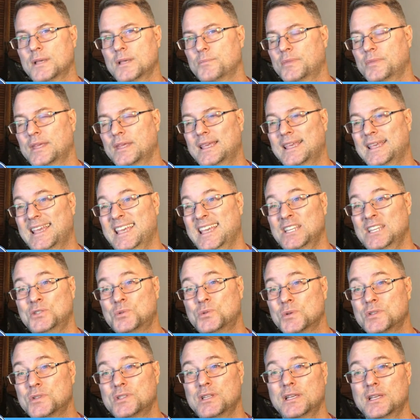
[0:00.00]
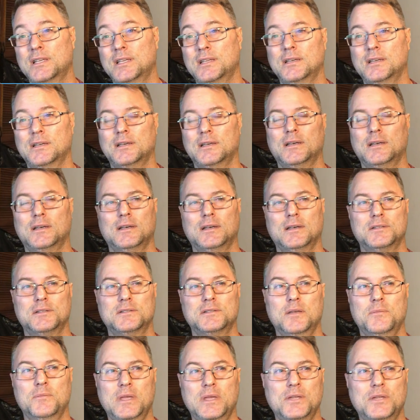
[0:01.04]
some interesting piece of news to
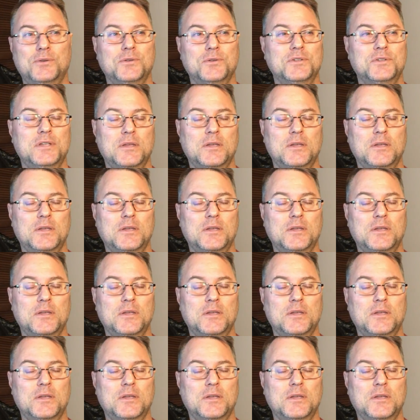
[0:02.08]
share.